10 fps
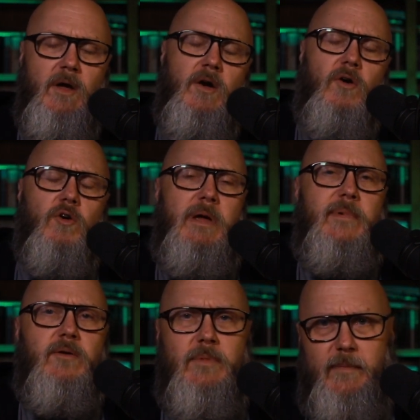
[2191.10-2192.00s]
Or
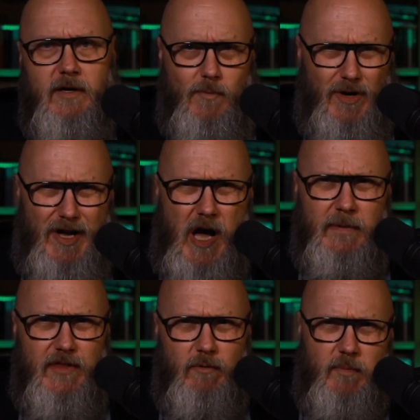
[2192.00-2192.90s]
maybe a more
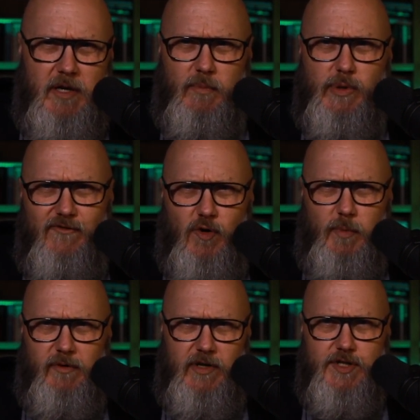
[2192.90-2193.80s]
common thing would be a prayer for
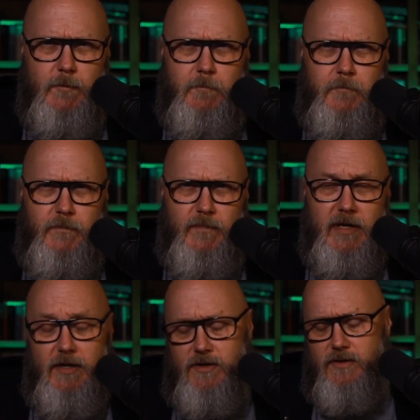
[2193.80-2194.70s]
provision,
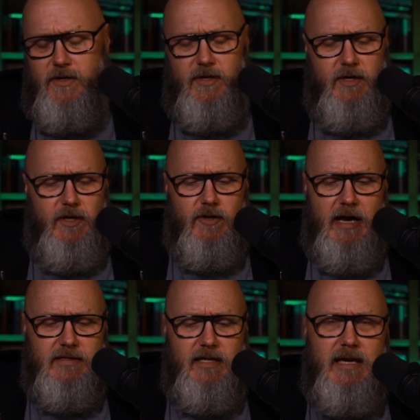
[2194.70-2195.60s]
and you're
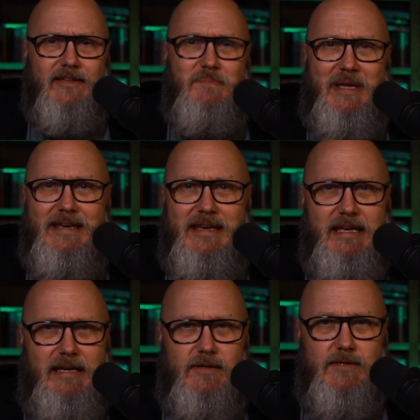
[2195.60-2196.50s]
asking God to meet
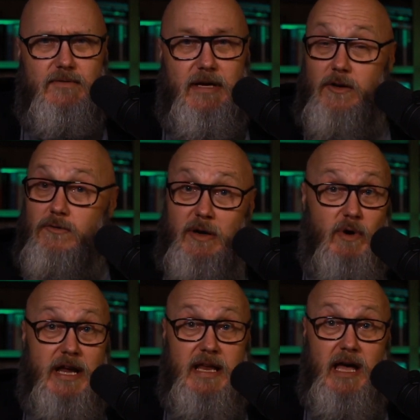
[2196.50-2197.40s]
needs, right? Like
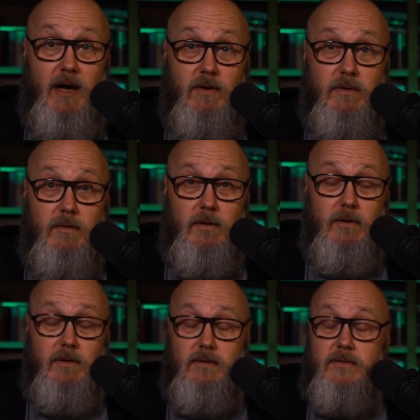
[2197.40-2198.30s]
right now,
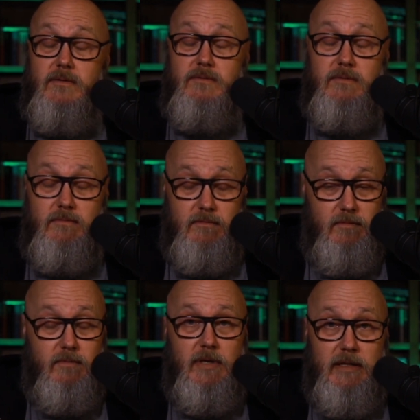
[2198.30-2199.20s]

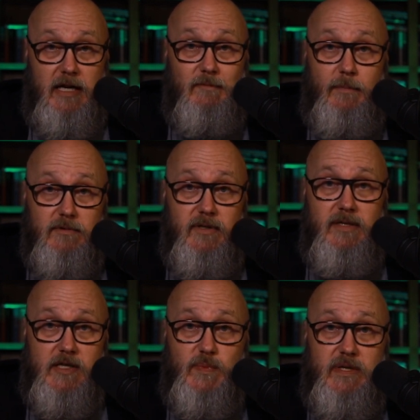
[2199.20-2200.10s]
a lot of people are in
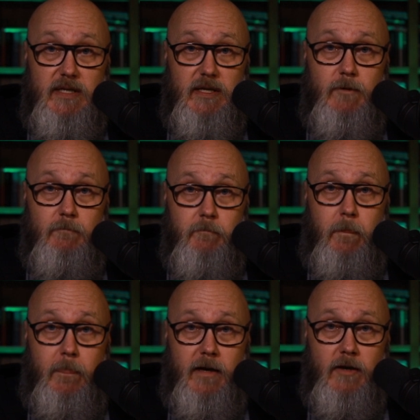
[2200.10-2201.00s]
desperate need.
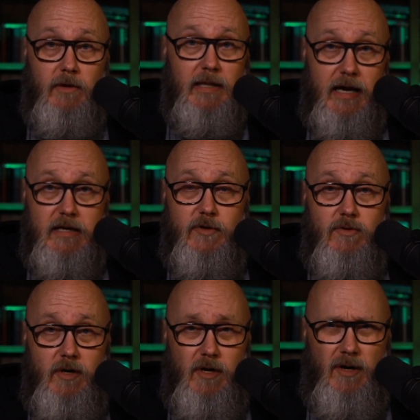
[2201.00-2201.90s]
I know a lot of
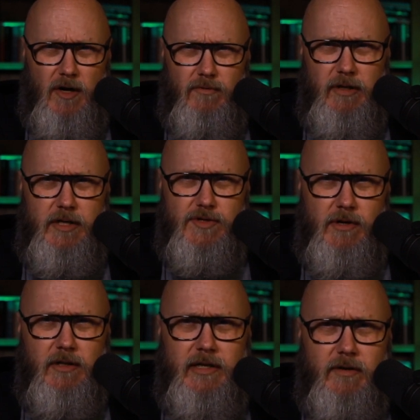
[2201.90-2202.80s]
you are really
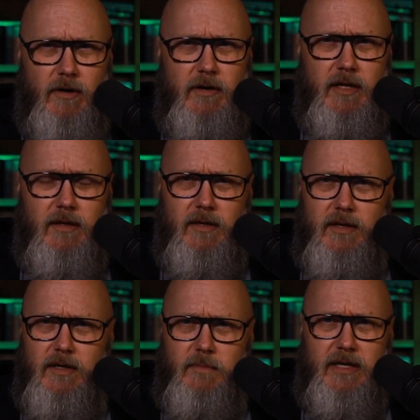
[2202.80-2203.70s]
struggling and hurting
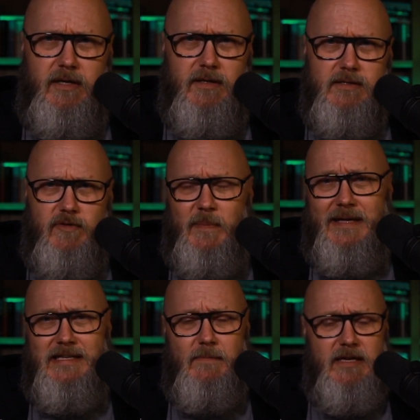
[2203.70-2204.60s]
because of the
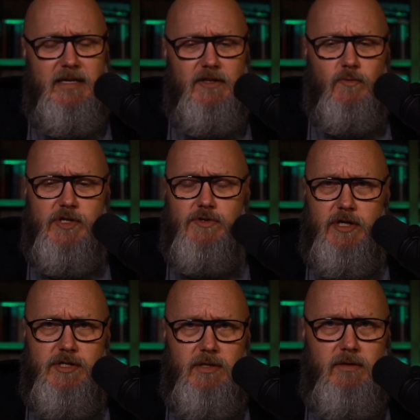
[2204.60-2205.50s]
pandemic and the
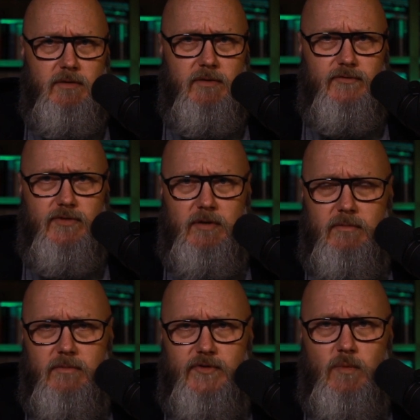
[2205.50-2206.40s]
restriction
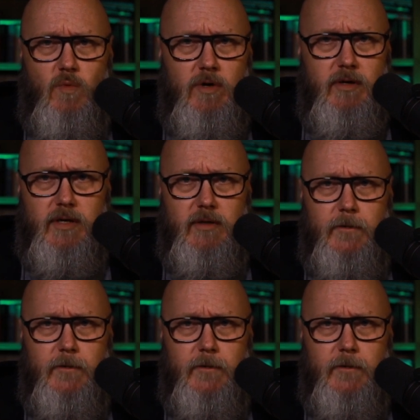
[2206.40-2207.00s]
from work.